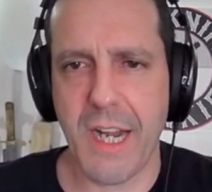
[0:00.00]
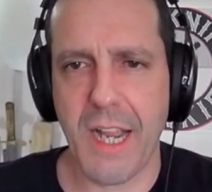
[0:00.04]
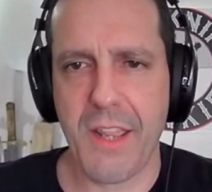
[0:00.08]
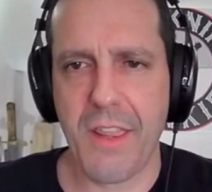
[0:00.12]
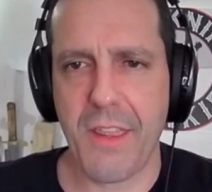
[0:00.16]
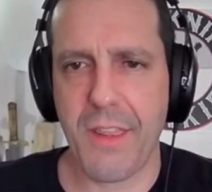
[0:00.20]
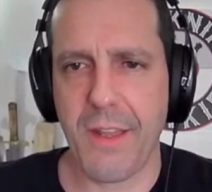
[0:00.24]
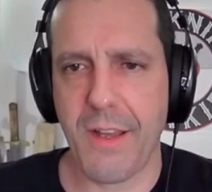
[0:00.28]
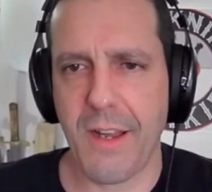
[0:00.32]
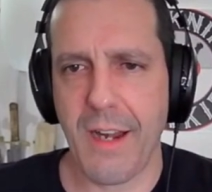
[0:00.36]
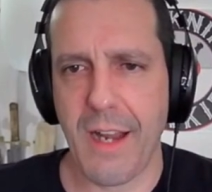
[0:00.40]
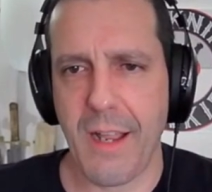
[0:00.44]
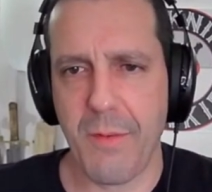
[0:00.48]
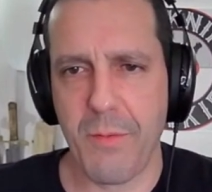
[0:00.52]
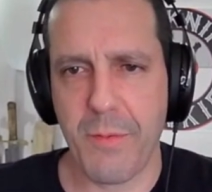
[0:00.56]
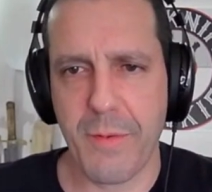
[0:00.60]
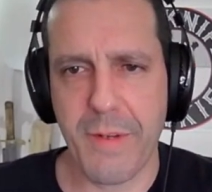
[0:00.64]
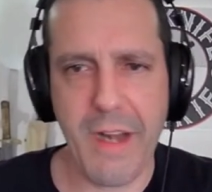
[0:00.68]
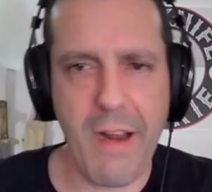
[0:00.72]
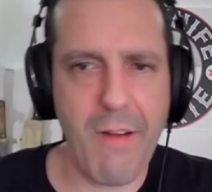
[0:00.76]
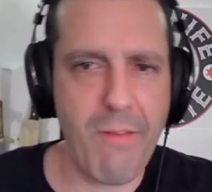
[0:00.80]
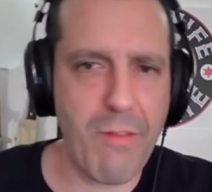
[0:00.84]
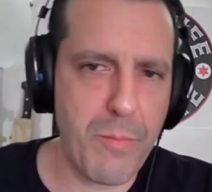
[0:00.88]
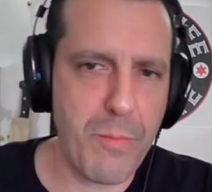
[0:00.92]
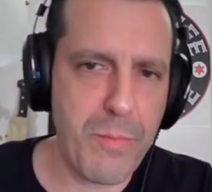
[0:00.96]
I thought I would
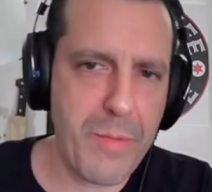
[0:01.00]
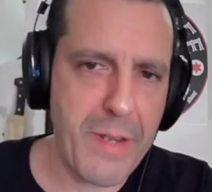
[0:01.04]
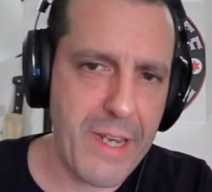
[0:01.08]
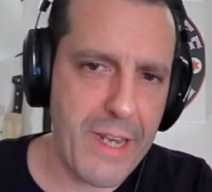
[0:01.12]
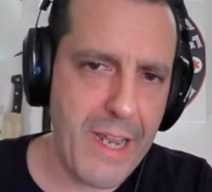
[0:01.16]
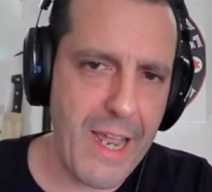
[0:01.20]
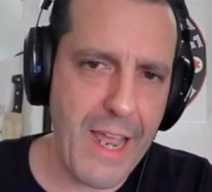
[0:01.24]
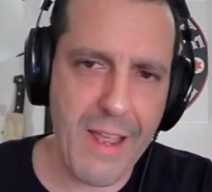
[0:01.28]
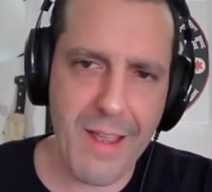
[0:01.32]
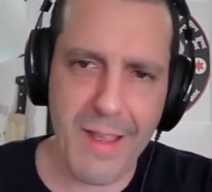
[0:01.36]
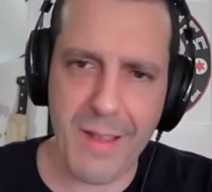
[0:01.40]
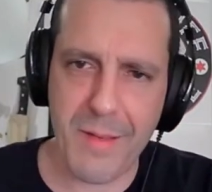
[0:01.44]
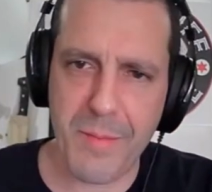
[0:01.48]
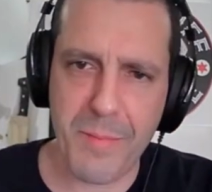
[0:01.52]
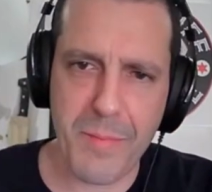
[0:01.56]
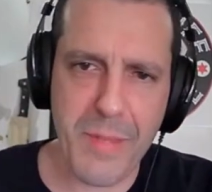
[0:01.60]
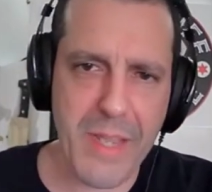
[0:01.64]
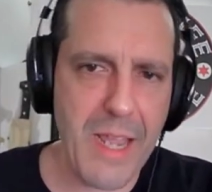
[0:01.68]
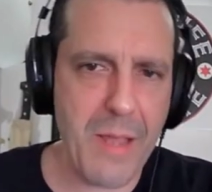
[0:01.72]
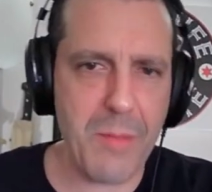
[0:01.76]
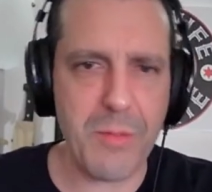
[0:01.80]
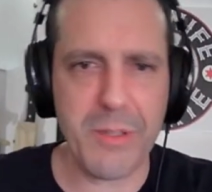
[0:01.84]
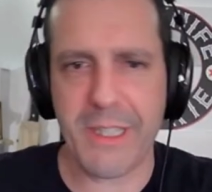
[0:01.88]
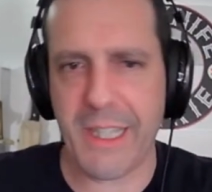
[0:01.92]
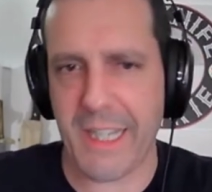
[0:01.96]
never be
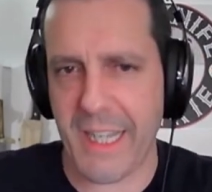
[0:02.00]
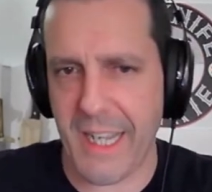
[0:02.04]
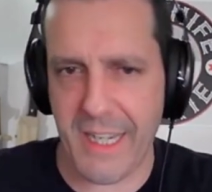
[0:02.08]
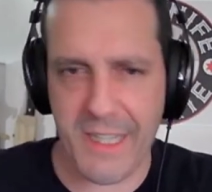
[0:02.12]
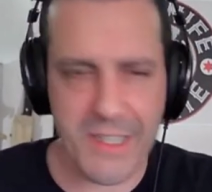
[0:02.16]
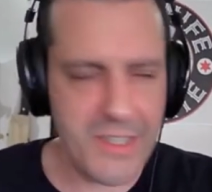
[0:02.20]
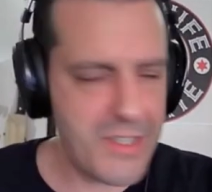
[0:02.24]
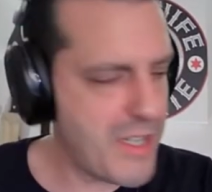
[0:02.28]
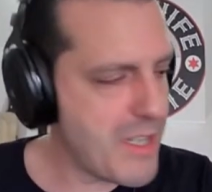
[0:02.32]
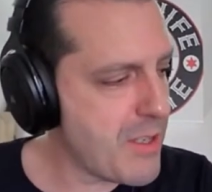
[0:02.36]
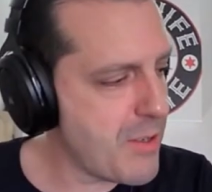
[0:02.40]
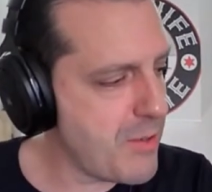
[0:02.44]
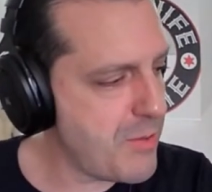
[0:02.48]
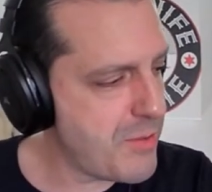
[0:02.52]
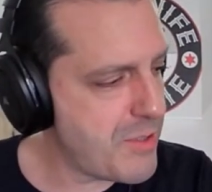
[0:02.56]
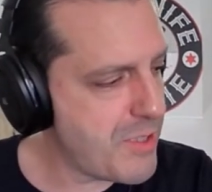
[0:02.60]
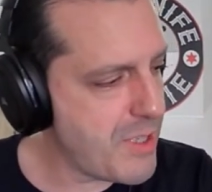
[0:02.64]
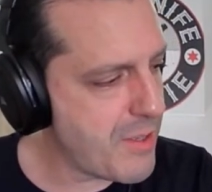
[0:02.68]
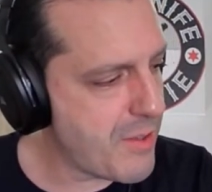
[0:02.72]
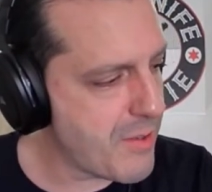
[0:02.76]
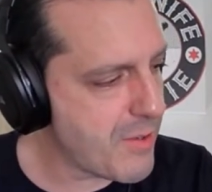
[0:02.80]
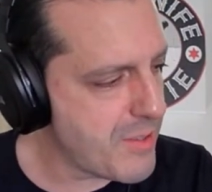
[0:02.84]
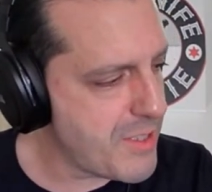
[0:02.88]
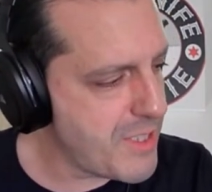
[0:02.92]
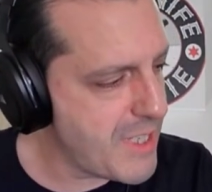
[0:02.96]
be able to get a C Q
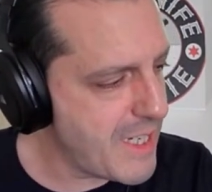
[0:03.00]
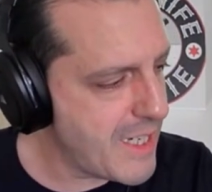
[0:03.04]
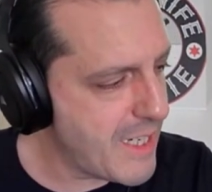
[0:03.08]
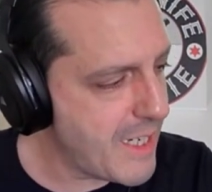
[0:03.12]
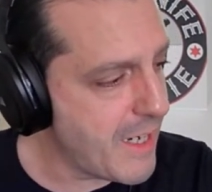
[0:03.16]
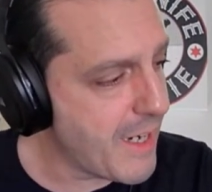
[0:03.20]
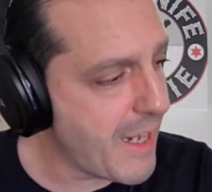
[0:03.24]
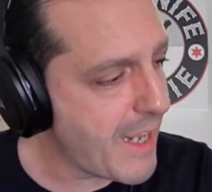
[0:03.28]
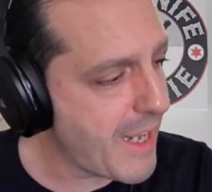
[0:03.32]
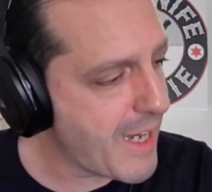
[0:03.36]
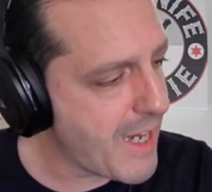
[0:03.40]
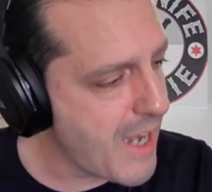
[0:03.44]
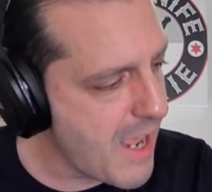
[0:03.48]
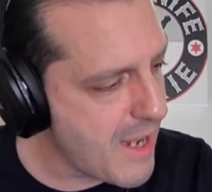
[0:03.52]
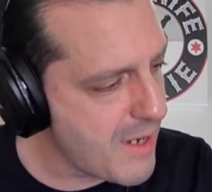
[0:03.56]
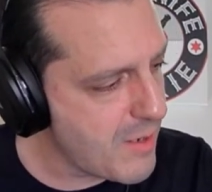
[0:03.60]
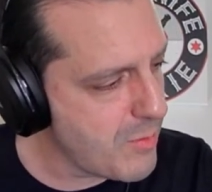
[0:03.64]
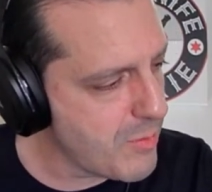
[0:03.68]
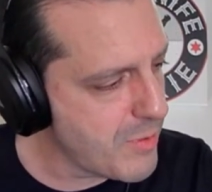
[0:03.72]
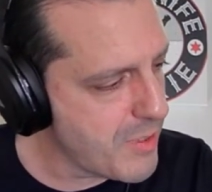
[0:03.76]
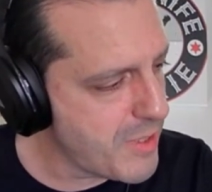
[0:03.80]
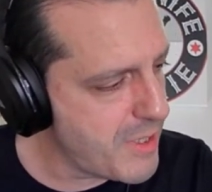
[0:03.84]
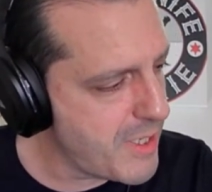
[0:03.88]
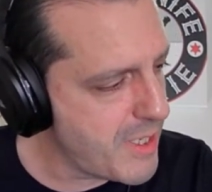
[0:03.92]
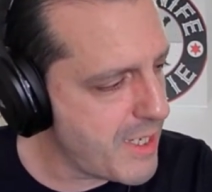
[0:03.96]
C thirteen, and I got
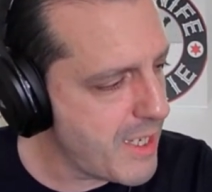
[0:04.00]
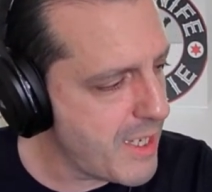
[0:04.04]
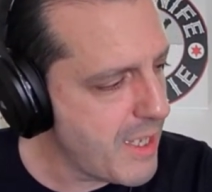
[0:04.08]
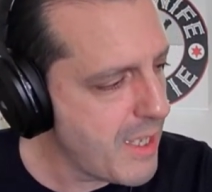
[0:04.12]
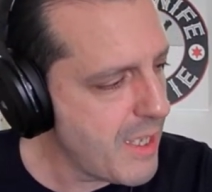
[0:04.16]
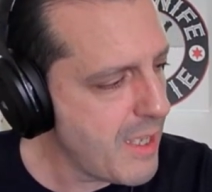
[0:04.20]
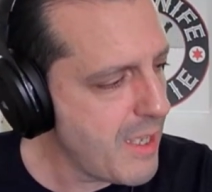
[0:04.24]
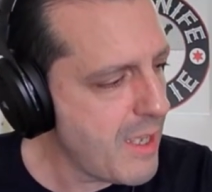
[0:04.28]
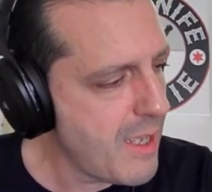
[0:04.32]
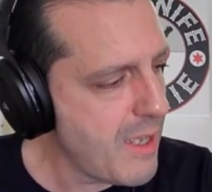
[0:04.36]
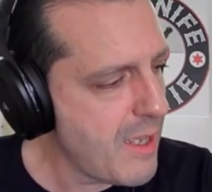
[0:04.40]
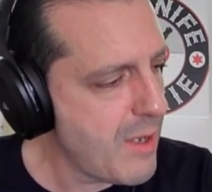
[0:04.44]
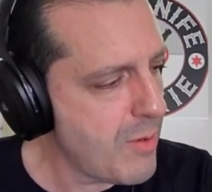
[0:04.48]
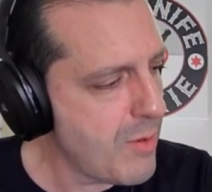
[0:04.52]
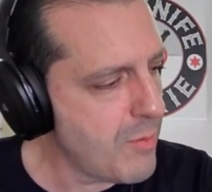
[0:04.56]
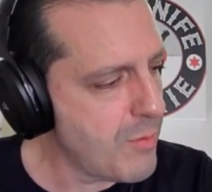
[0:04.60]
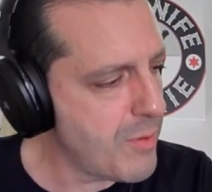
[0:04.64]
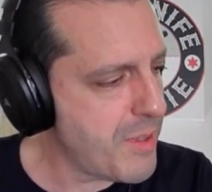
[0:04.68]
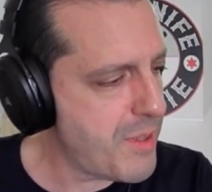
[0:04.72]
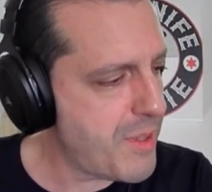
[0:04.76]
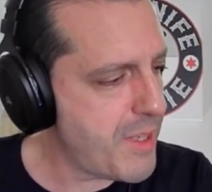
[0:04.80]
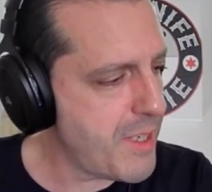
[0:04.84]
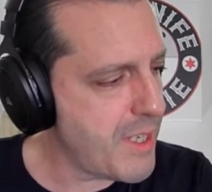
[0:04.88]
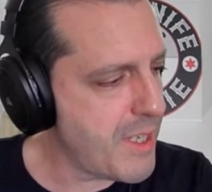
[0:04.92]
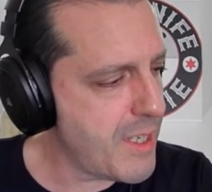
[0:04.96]
it with the
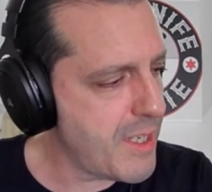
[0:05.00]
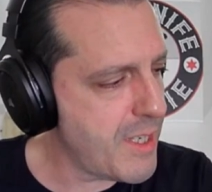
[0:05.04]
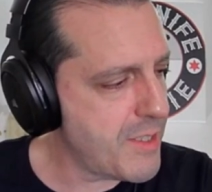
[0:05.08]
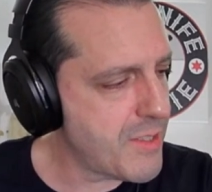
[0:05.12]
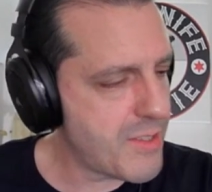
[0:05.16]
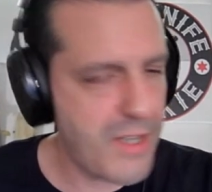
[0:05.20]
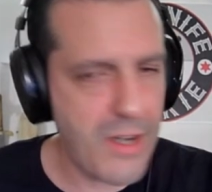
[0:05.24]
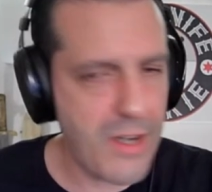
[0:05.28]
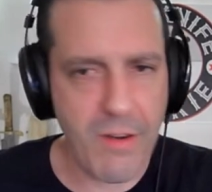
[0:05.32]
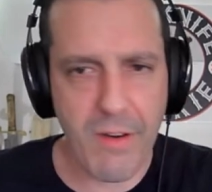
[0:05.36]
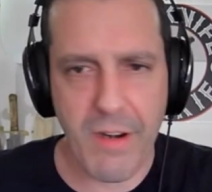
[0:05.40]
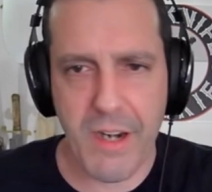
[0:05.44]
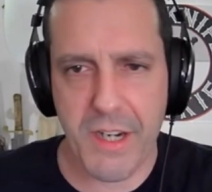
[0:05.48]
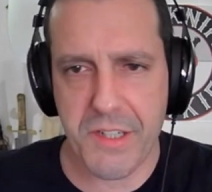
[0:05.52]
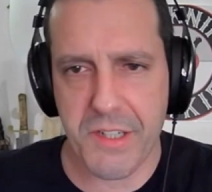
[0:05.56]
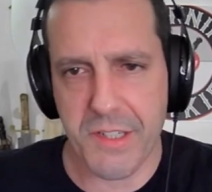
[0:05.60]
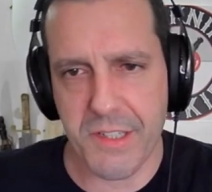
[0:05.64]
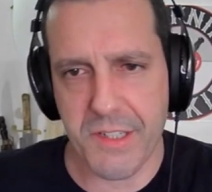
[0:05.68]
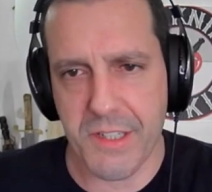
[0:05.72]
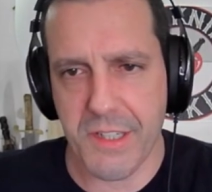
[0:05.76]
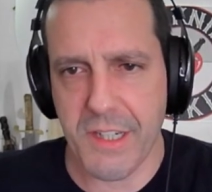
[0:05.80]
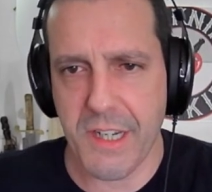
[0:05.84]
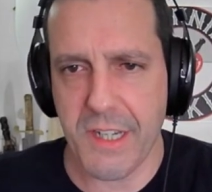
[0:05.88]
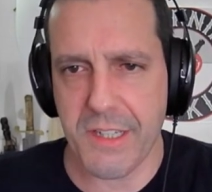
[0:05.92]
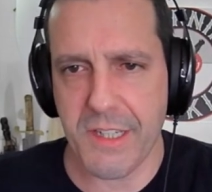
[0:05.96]
with the
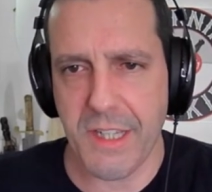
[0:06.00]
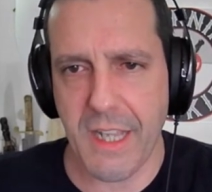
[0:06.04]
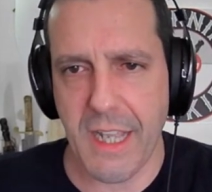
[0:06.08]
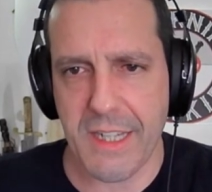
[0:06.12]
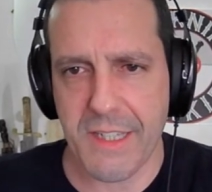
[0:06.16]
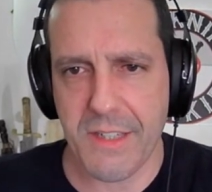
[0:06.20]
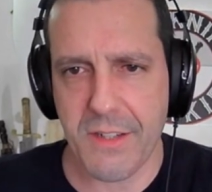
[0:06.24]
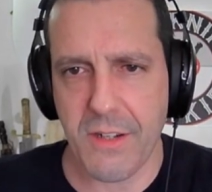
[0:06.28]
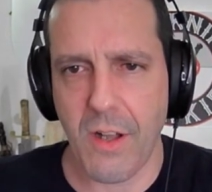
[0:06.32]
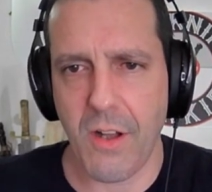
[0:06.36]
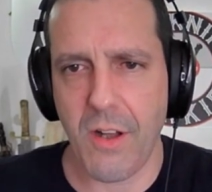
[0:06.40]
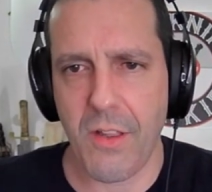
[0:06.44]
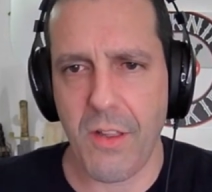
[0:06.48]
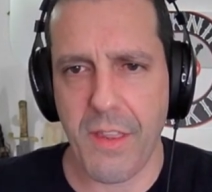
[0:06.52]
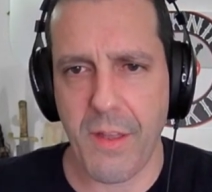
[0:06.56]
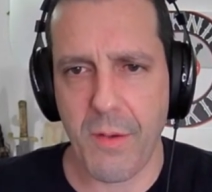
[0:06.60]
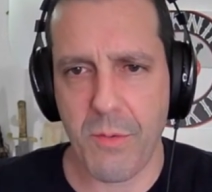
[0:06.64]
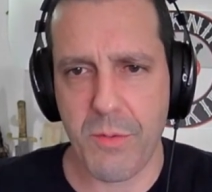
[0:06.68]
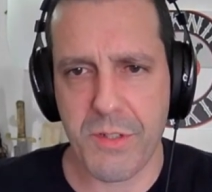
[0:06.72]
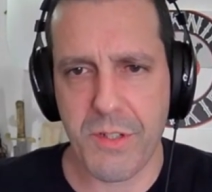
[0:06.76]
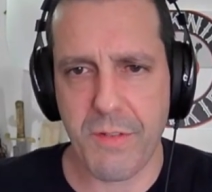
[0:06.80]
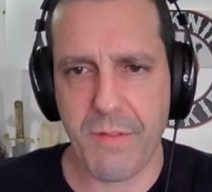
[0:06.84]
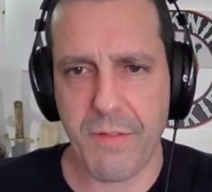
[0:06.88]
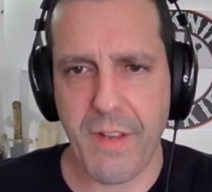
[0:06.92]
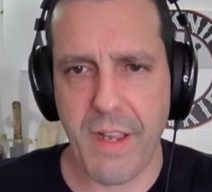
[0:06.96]
serrations because that's all that
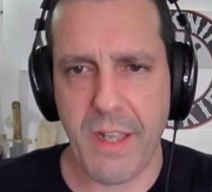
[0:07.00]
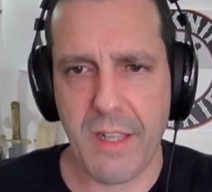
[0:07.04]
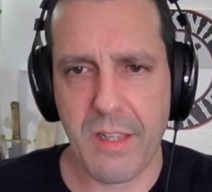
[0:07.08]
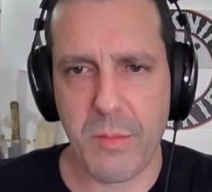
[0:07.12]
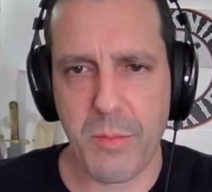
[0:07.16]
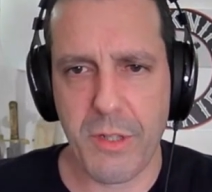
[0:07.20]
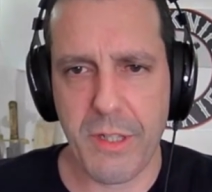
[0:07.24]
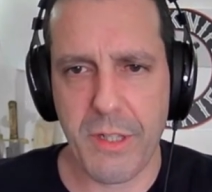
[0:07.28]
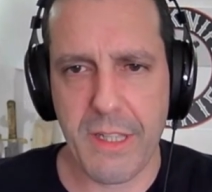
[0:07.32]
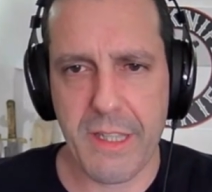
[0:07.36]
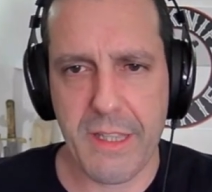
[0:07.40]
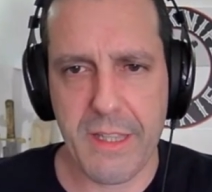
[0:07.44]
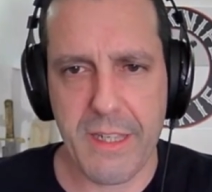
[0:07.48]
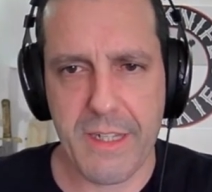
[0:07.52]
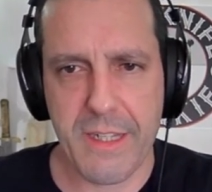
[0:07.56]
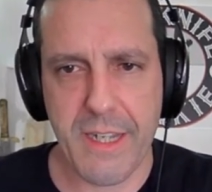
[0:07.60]
was available at the